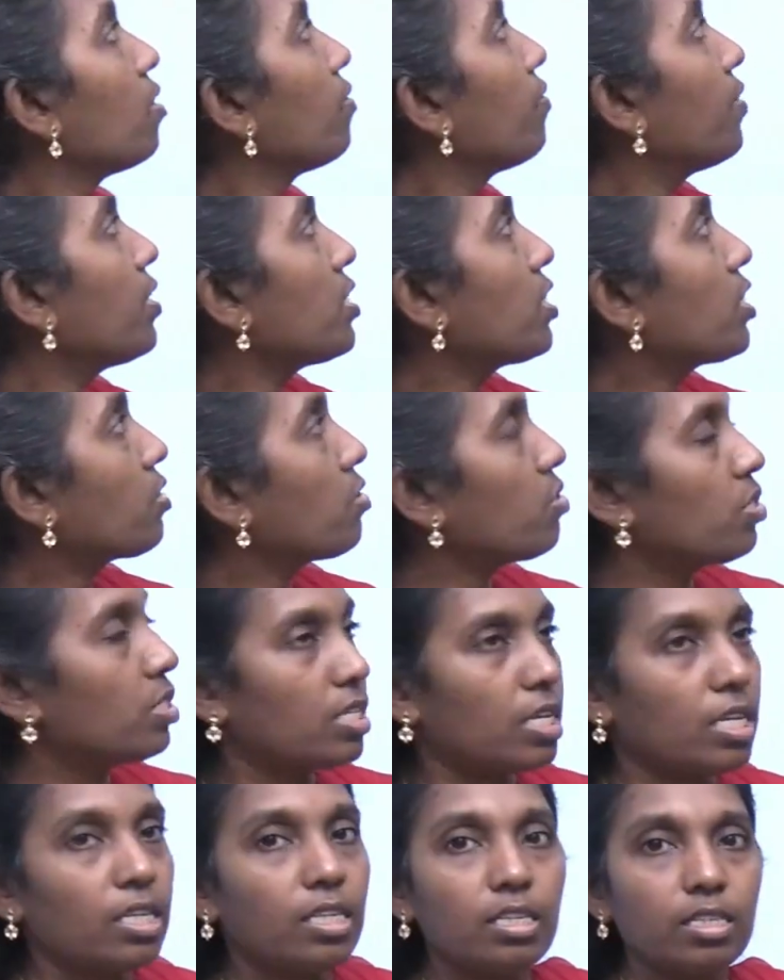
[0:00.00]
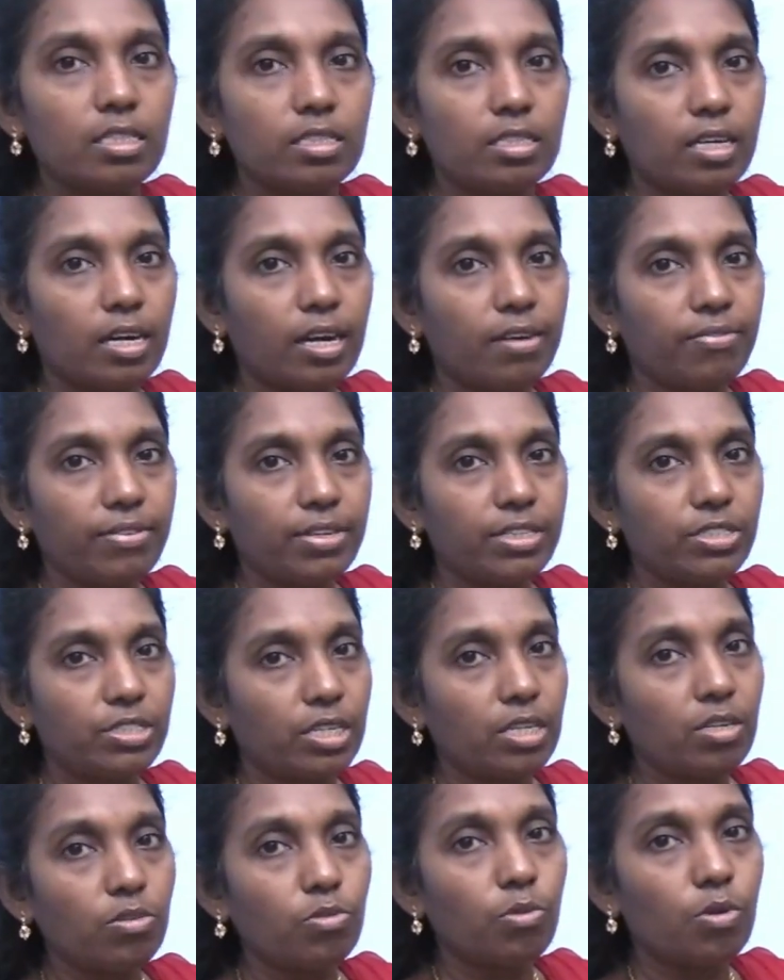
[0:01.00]
First question, the
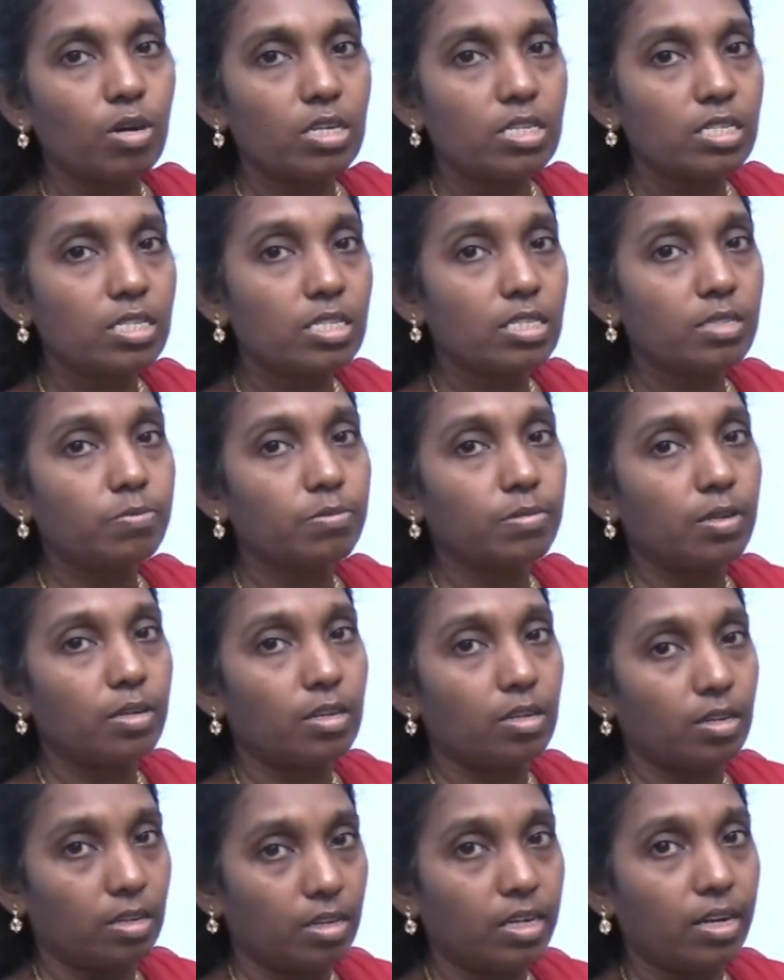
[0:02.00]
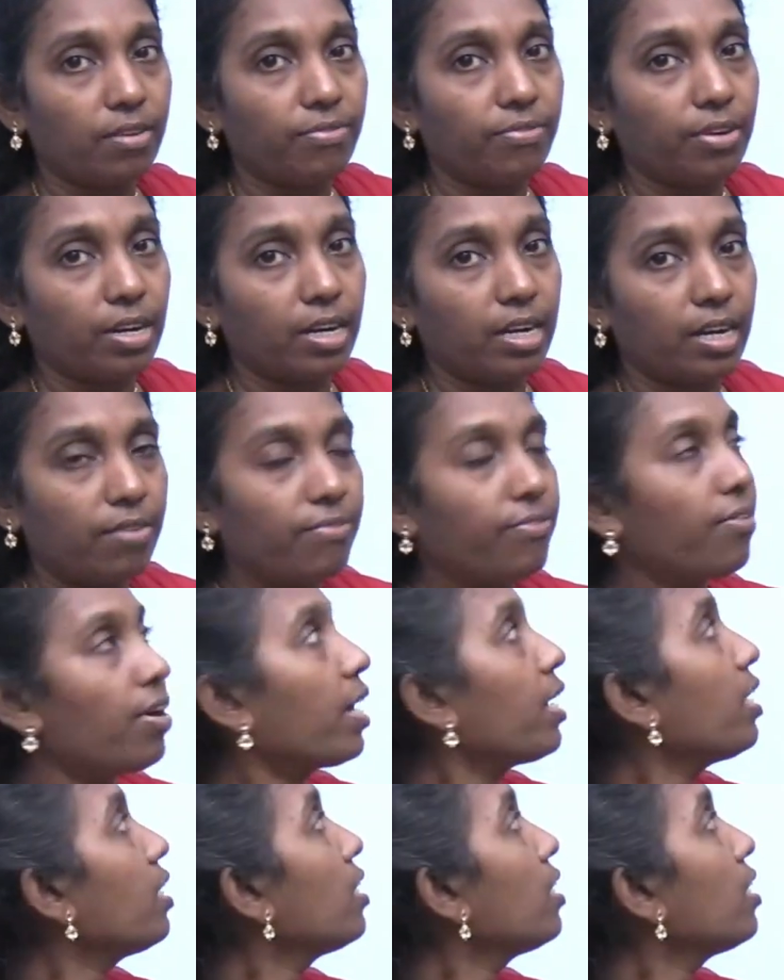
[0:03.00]
definition, what is define